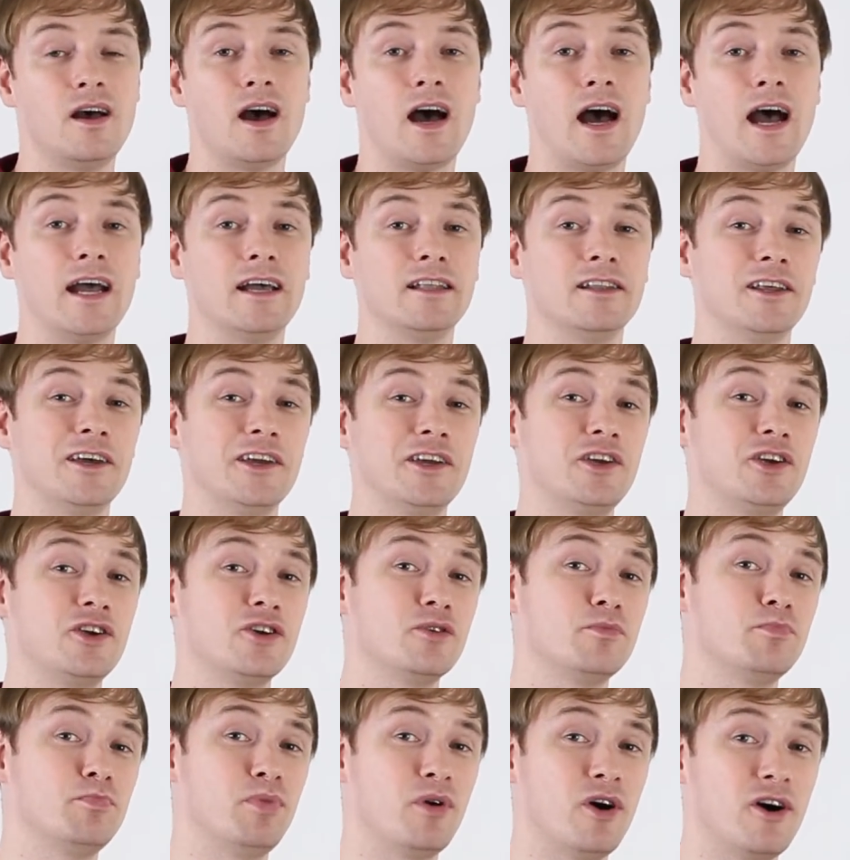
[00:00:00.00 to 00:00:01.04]
I like your
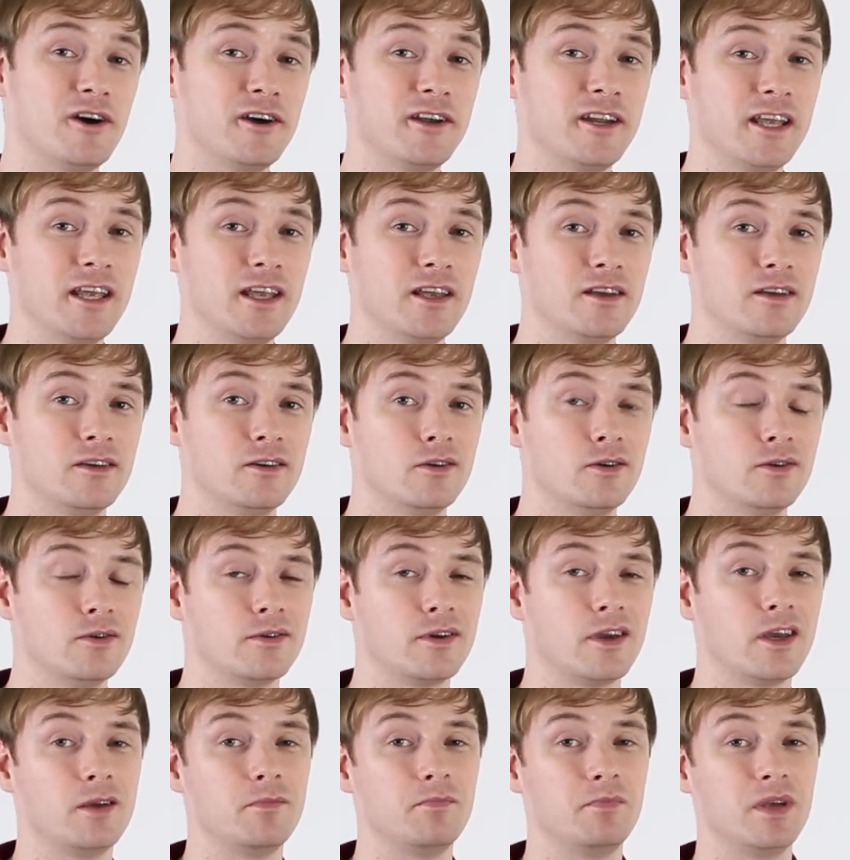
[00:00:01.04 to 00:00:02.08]
body.
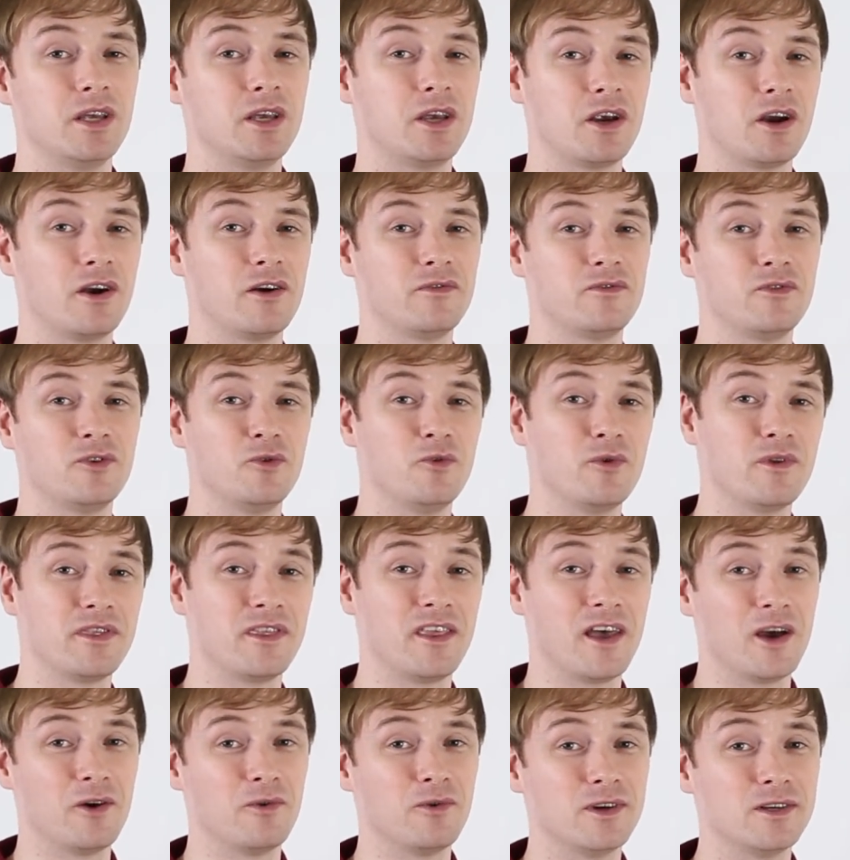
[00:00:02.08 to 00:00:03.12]
Okay, be careful with
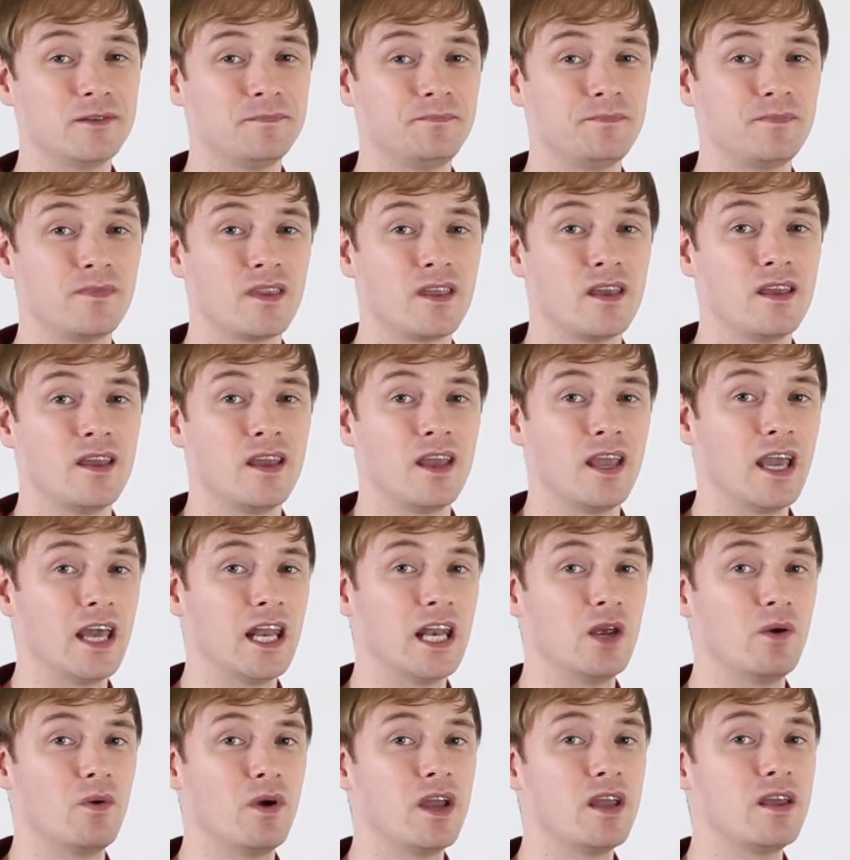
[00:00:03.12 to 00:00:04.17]
that one.
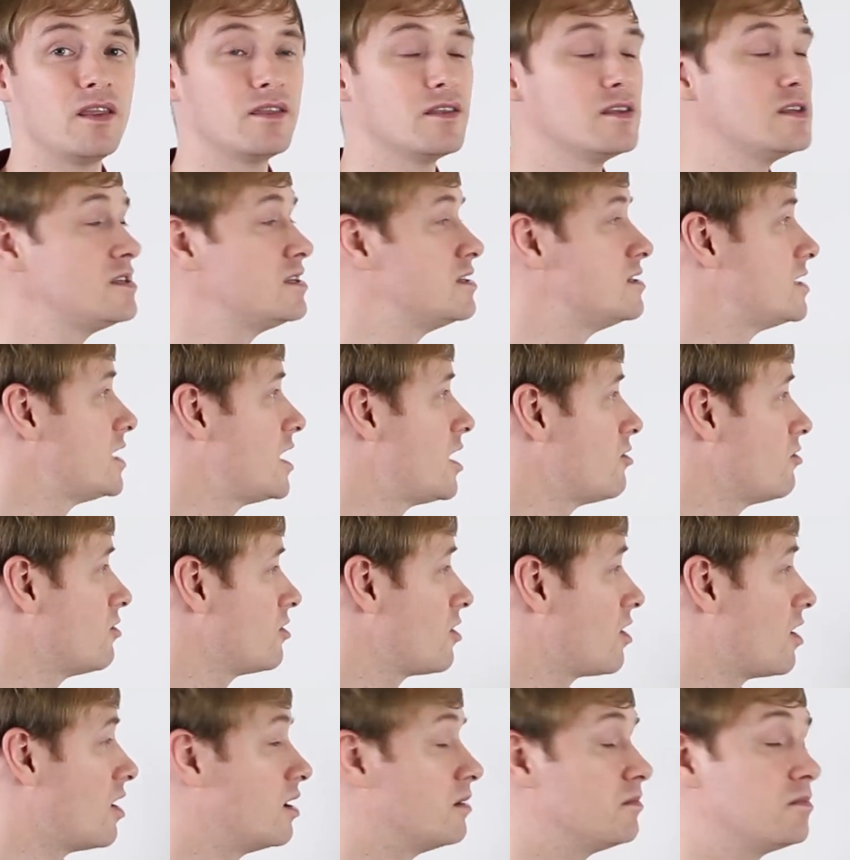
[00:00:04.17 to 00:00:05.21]
Anyway, this is how to
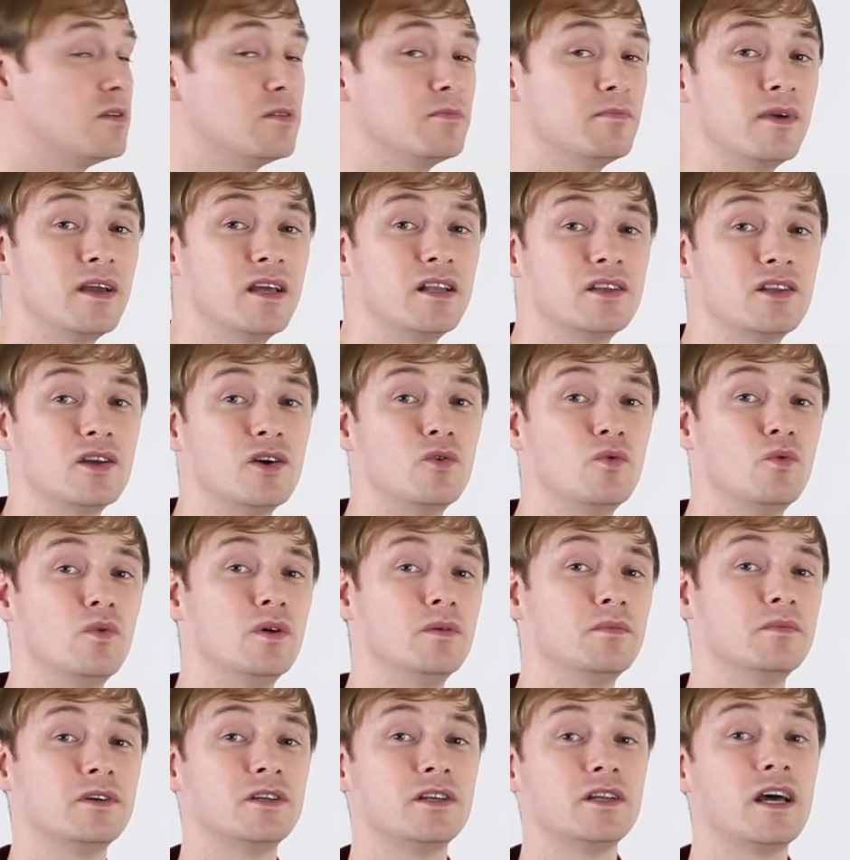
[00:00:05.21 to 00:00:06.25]
compliment a
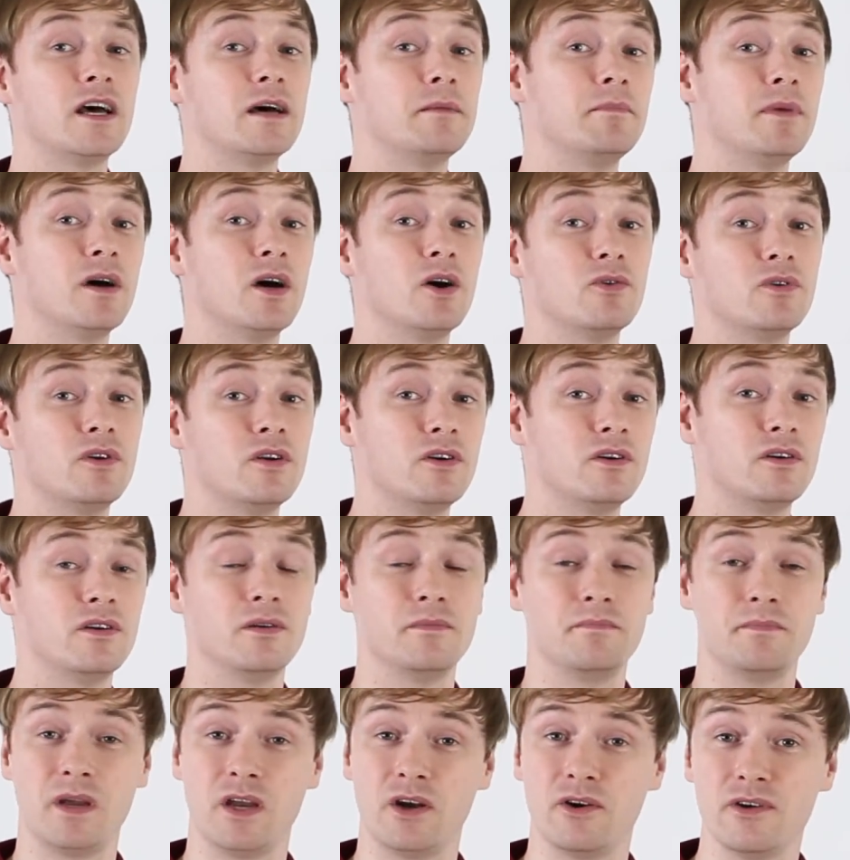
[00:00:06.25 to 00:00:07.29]
woman about her
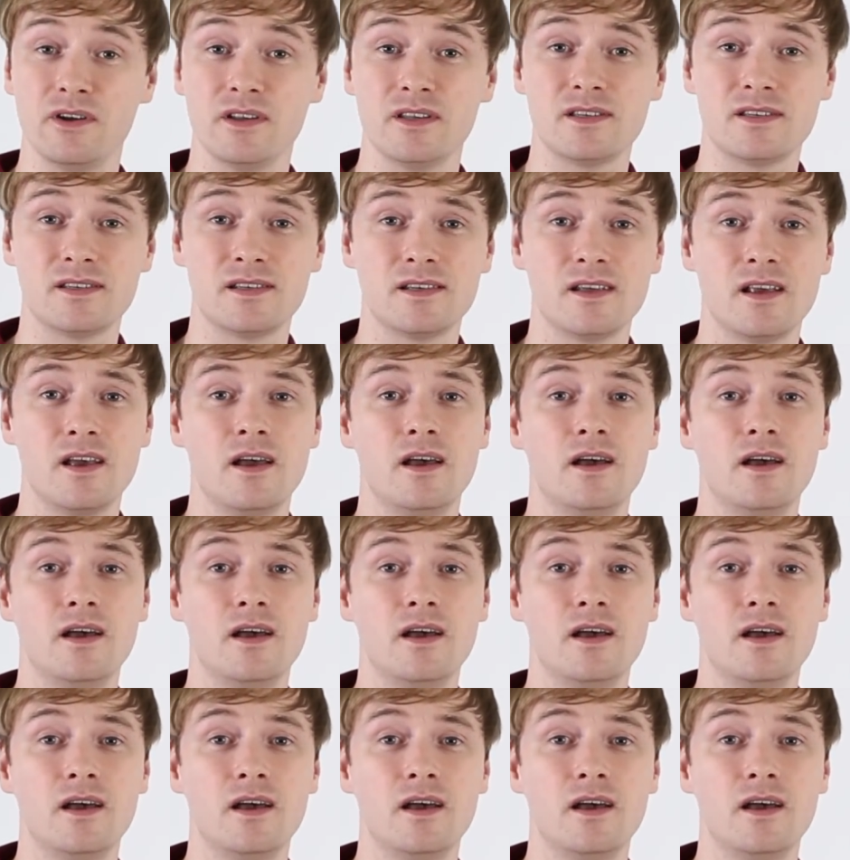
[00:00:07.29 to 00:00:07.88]
appearance.